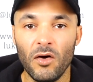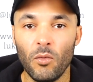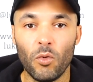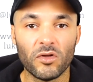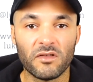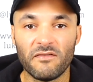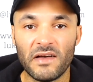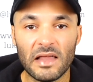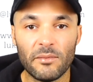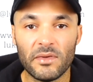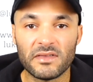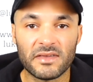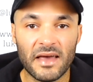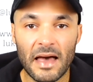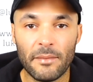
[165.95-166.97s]
what
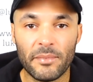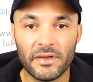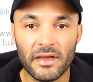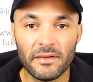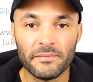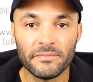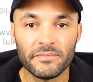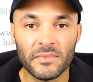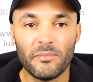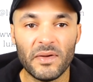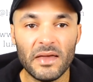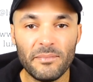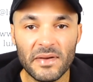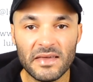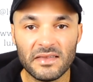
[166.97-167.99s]
developments are happening.
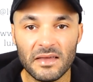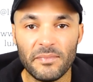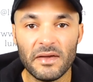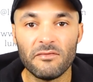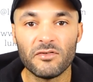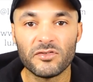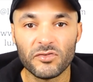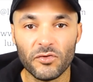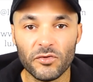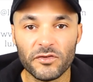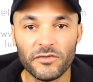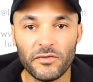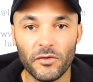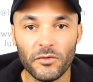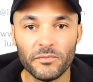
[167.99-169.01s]
Be busy, be
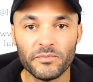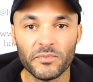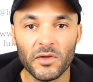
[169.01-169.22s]
resourceful.